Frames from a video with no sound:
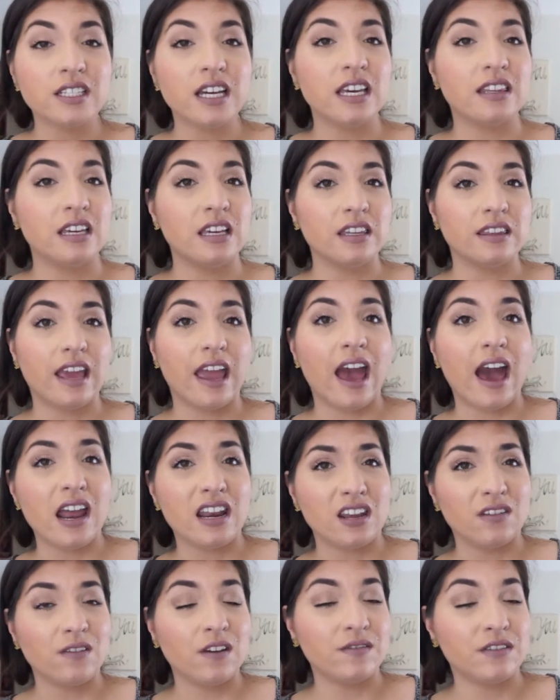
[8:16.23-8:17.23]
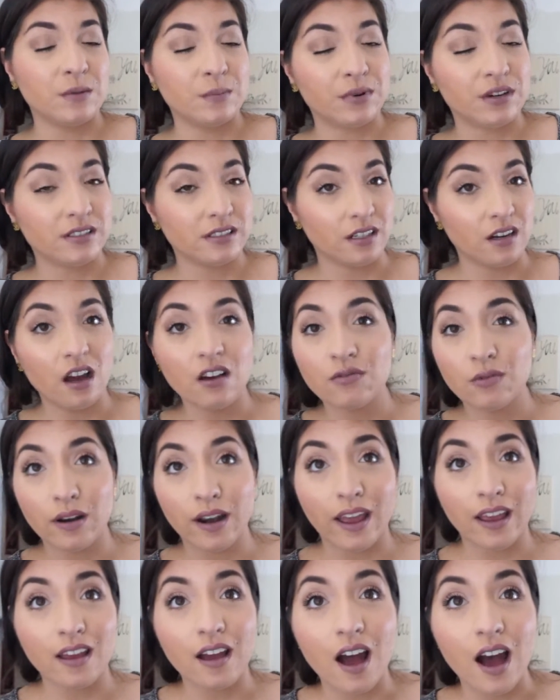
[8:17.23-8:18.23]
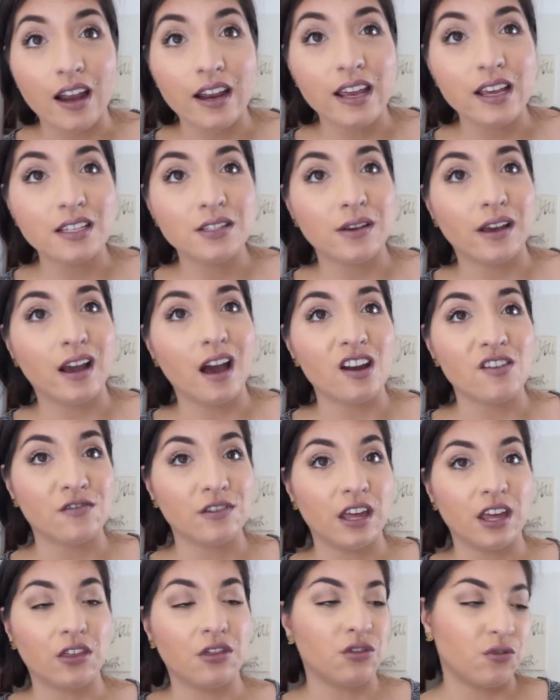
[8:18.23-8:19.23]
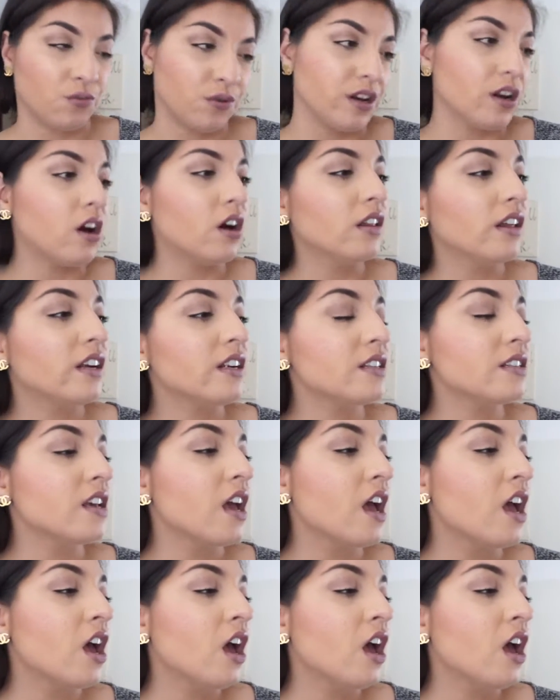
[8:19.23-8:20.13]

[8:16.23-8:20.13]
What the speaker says: I think they had it 50% off when I got it, so I got it for like $3.